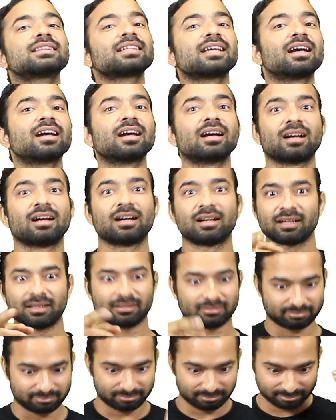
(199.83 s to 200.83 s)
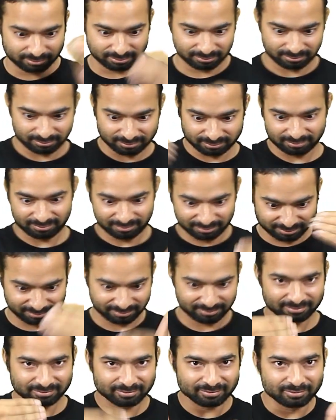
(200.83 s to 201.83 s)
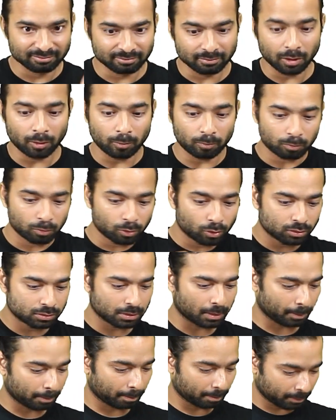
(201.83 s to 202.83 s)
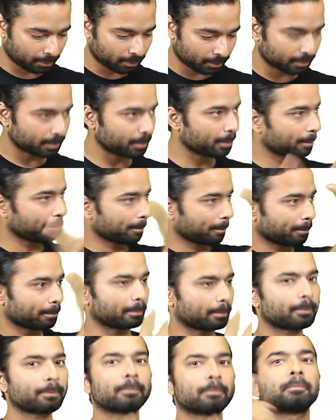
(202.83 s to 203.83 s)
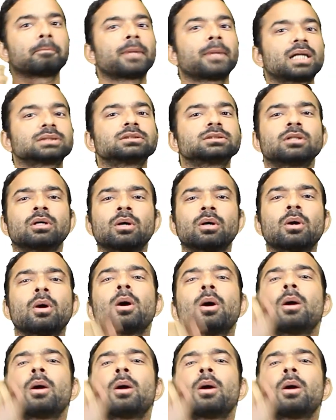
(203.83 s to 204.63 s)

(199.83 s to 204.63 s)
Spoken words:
different quantities of hydrogels, or sometimes no hydrogels at all.